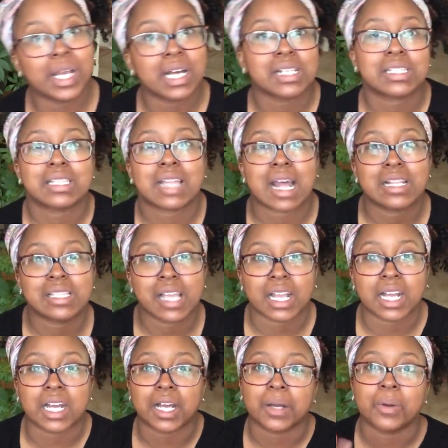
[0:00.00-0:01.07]
because that's
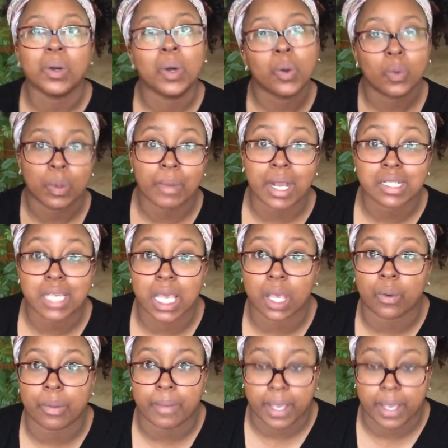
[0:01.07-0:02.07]
like a, we might take it, we